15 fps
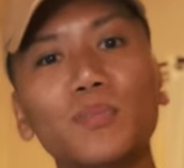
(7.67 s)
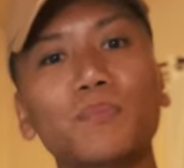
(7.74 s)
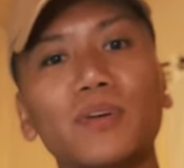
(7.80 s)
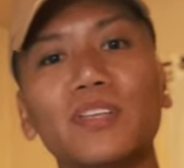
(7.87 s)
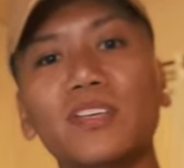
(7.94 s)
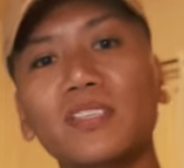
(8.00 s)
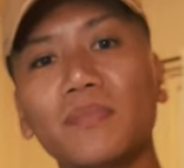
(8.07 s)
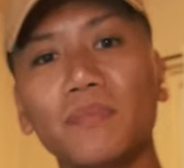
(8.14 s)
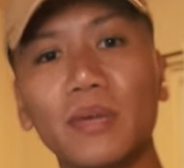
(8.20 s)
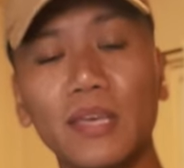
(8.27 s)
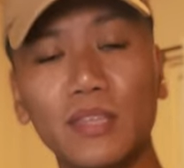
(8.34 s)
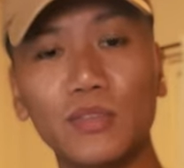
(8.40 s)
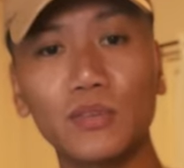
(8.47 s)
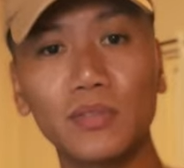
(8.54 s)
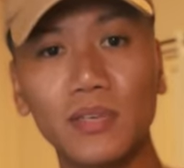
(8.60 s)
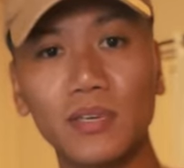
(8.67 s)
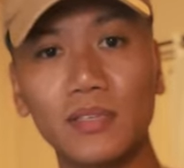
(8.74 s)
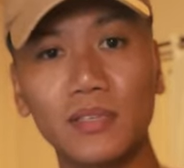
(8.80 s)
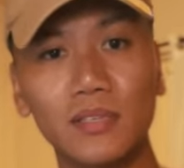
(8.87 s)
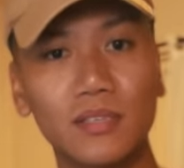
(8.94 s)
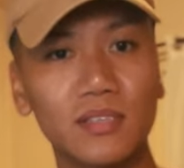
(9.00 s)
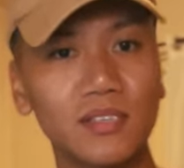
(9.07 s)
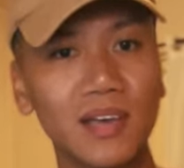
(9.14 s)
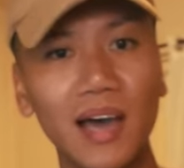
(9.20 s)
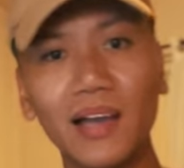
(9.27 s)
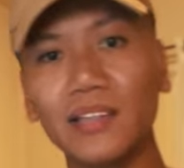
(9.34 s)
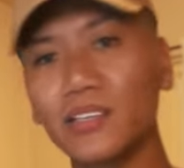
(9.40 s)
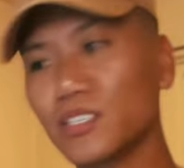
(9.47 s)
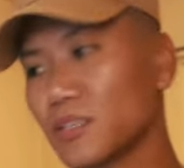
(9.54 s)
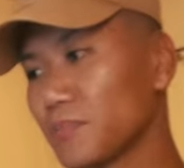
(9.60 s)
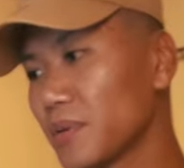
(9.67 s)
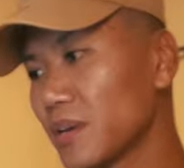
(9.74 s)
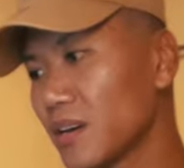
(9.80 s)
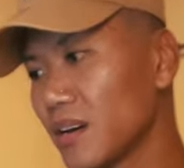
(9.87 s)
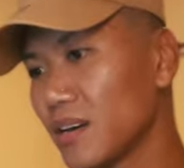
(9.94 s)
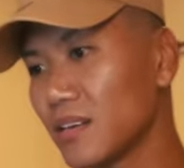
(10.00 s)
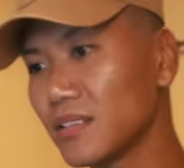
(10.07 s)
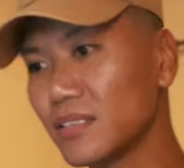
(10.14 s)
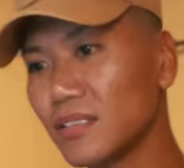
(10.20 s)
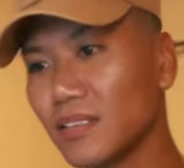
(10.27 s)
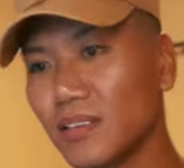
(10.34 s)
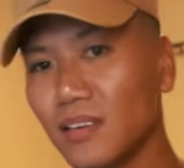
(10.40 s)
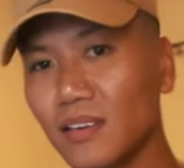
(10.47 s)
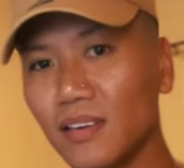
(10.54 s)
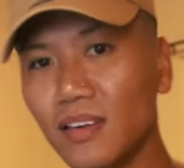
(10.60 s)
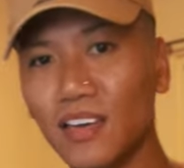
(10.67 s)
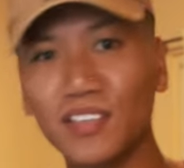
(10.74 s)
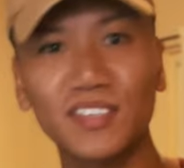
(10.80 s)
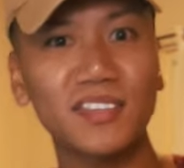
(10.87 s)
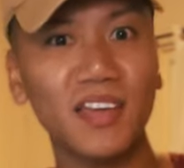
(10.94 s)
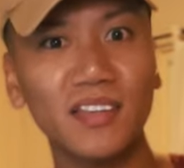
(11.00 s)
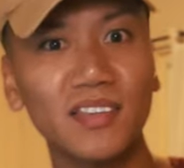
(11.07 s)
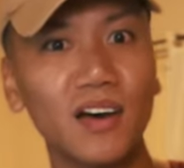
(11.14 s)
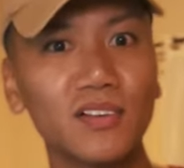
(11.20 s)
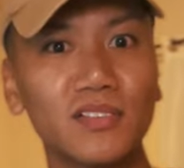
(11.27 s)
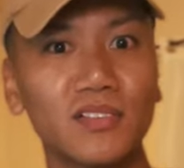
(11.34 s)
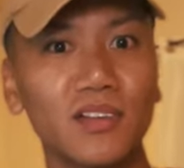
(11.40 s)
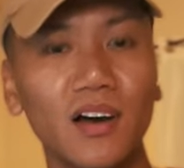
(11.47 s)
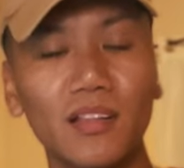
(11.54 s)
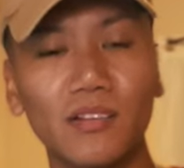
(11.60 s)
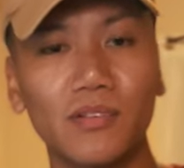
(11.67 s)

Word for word: to participate into this challenge because it's $10,000.